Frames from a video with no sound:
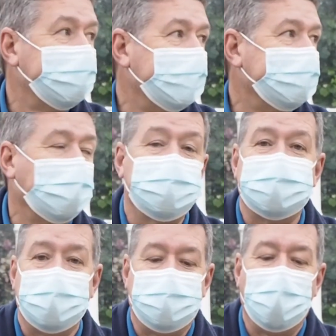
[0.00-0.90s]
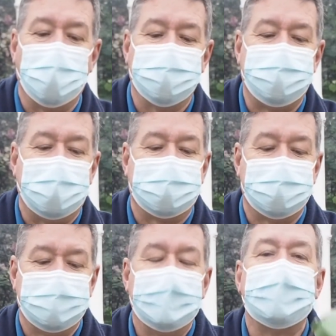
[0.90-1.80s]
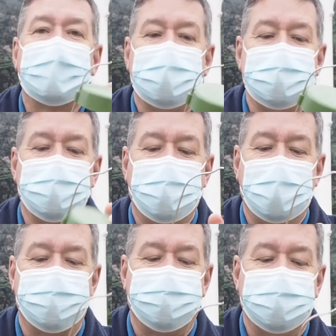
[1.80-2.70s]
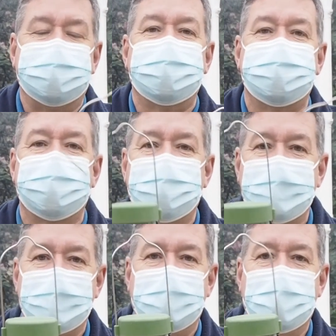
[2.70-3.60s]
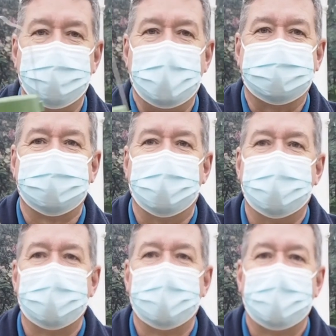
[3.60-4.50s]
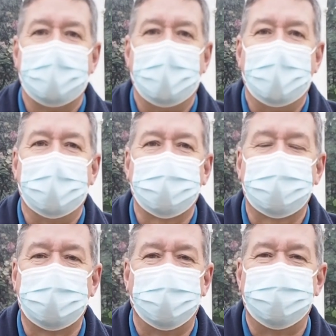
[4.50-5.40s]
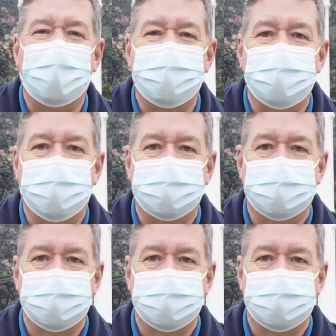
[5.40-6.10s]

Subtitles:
So it's an important thing. Clean your bird feeders. It makes it good for everybody.